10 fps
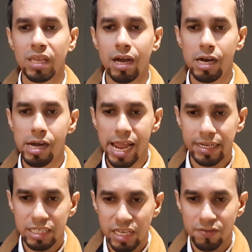
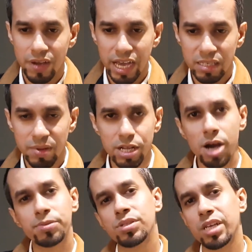and give as many
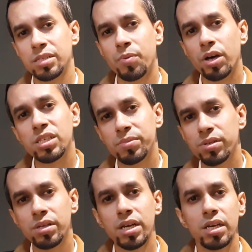options as
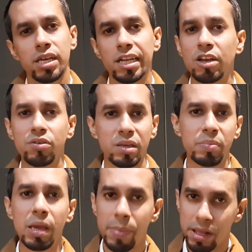possible, including
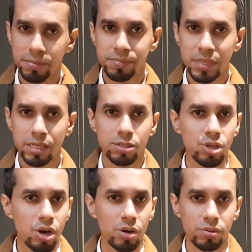PayPal.
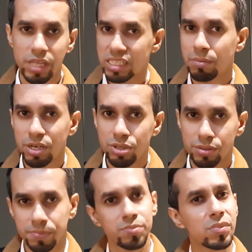So that's number two.